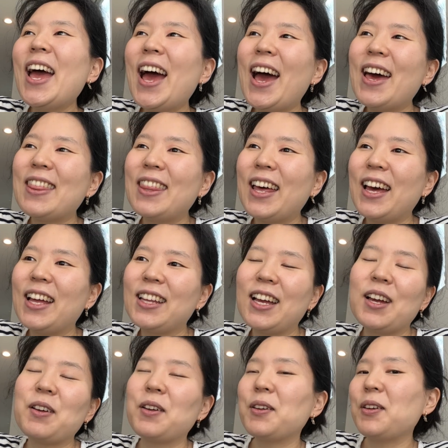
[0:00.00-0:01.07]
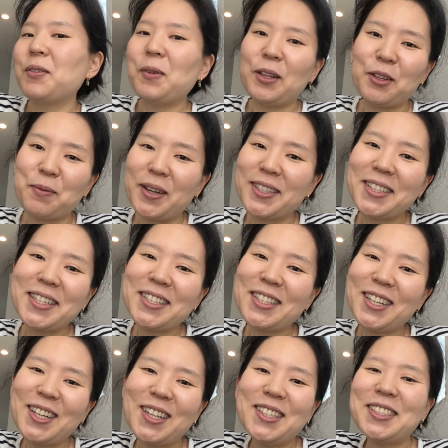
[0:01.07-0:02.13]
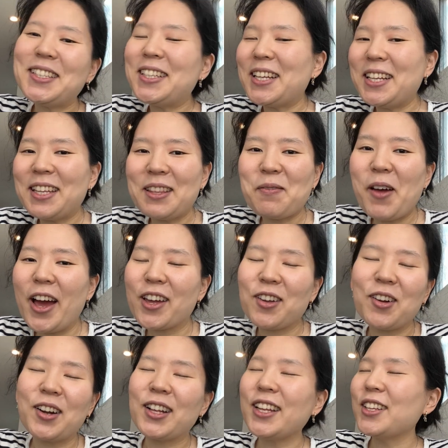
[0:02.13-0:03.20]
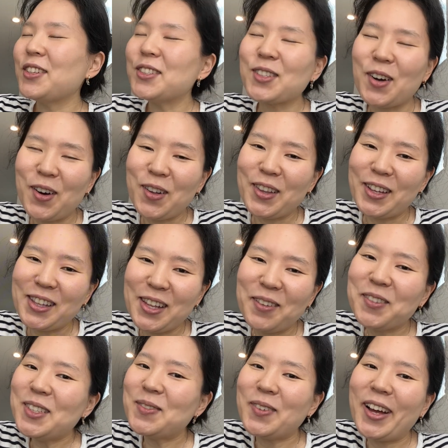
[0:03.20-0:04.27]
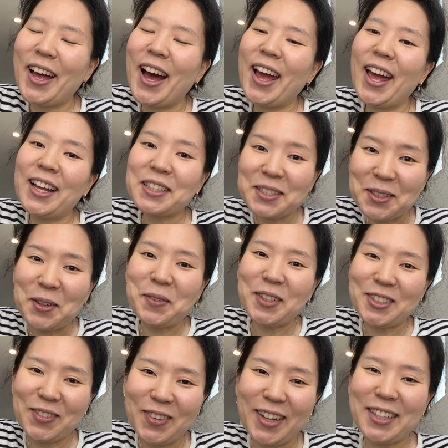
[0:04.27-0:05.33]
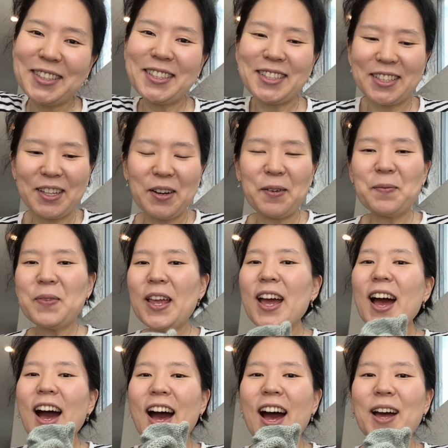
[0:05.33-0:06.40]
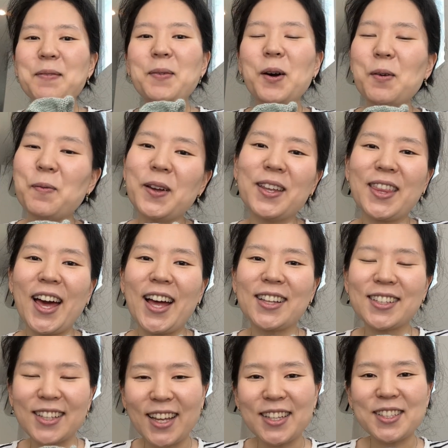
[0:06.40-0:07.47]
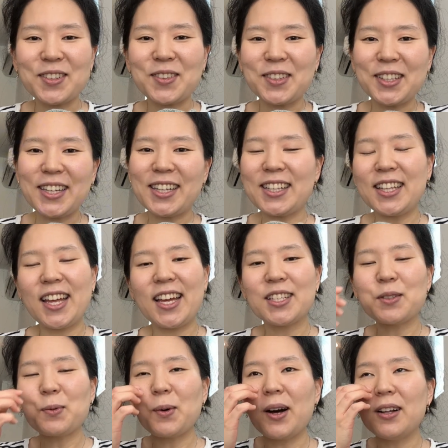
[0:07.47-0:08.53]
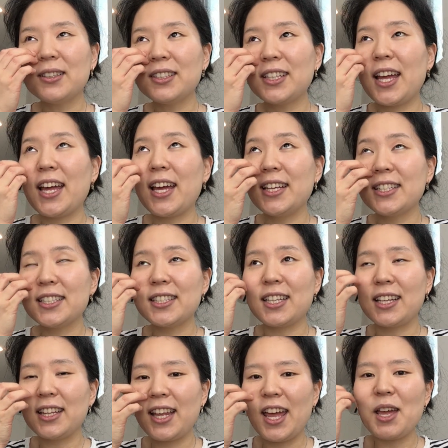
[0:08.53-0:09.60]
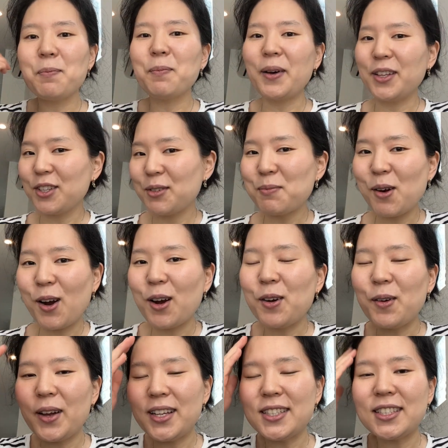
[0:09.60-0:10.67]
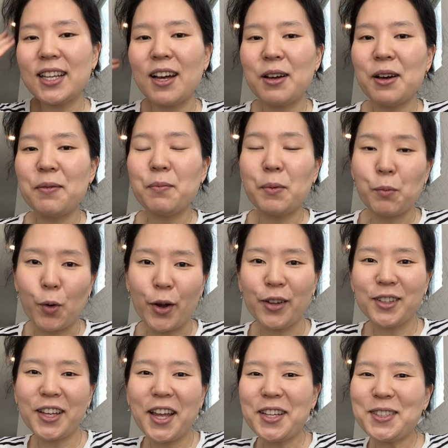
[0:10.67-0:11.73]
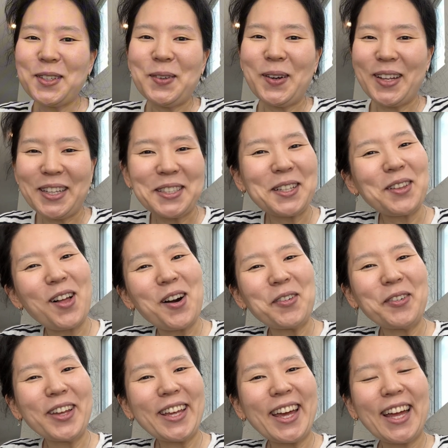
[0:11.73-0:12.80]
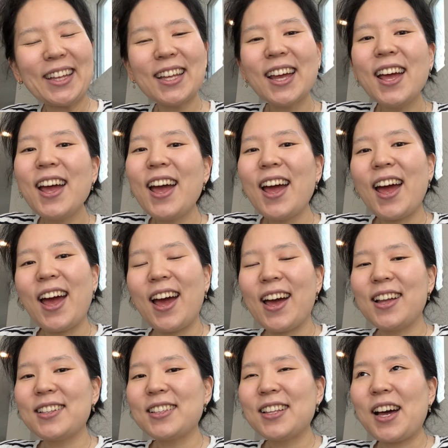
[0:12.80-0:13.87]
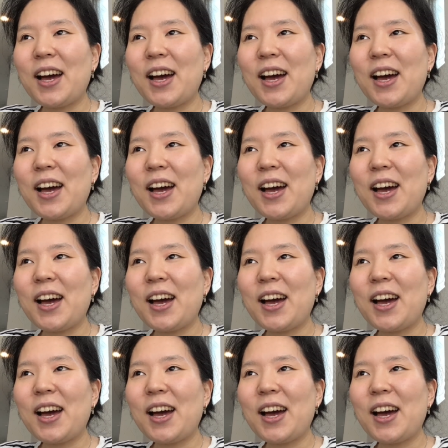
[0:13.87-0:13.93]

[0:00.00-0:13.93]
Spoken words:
And then I went to my sister's, knit in the backyard, and you saw all the clips, but I had so much fun. So I'm hoping that today's a really good day as well. Today is Sunday, but tomorrow is Memorial Day, so it is a long weekend. And